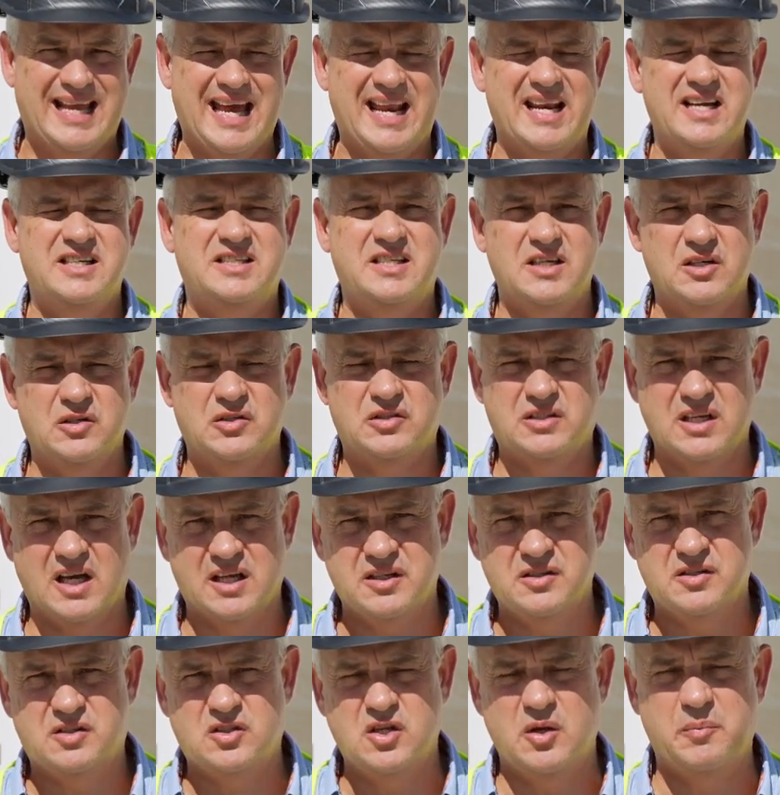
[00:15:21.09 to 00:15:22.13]
get a deal
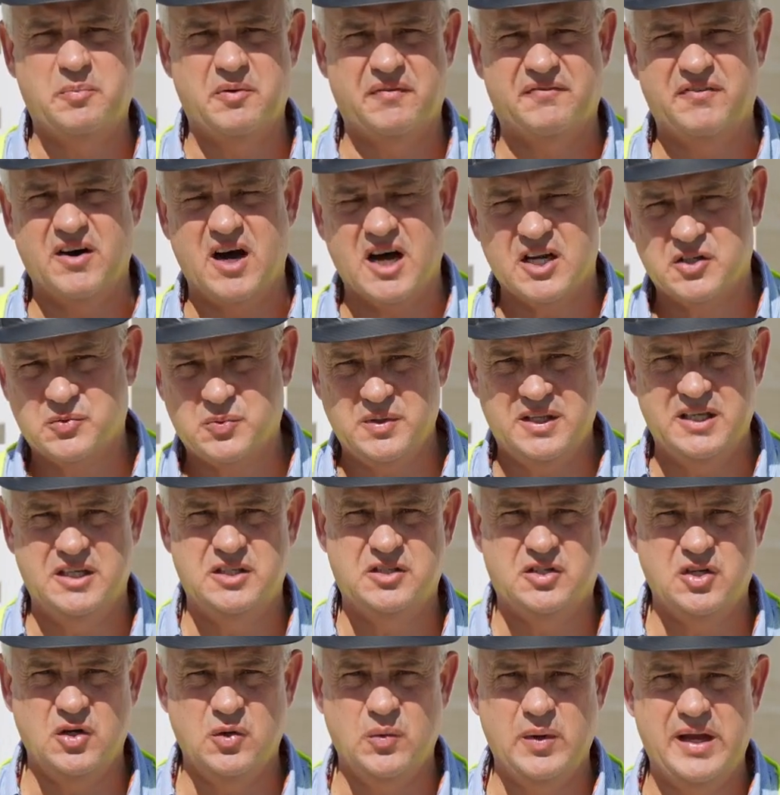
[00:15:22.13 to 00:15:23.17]
done super fast
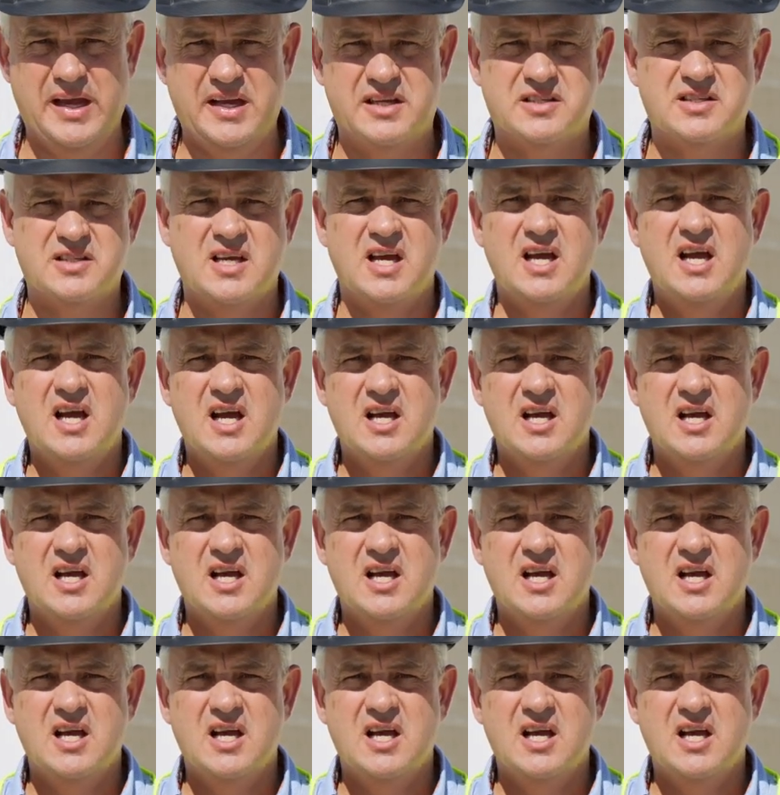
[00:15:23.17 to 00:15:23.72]
within 2 weeks.